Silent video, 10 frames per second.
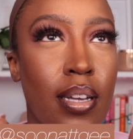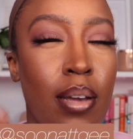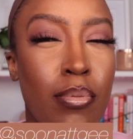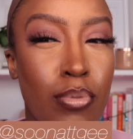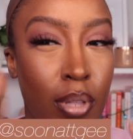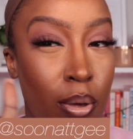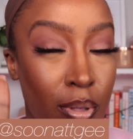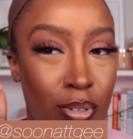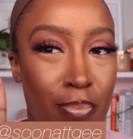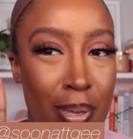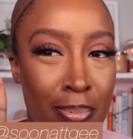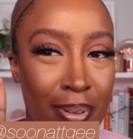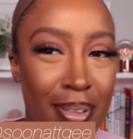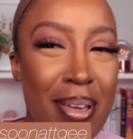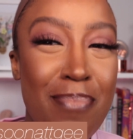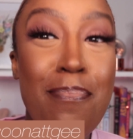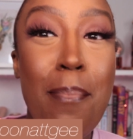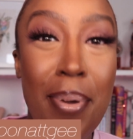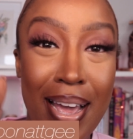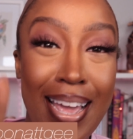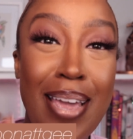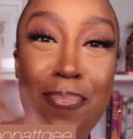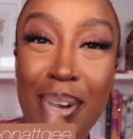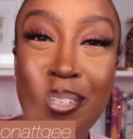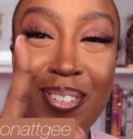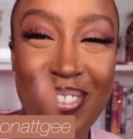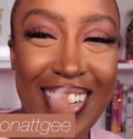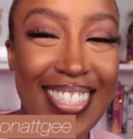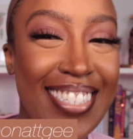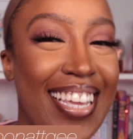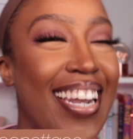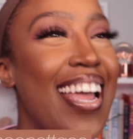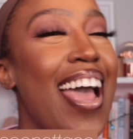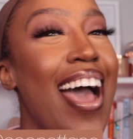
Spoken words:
it was really only 2 people, but it was requested.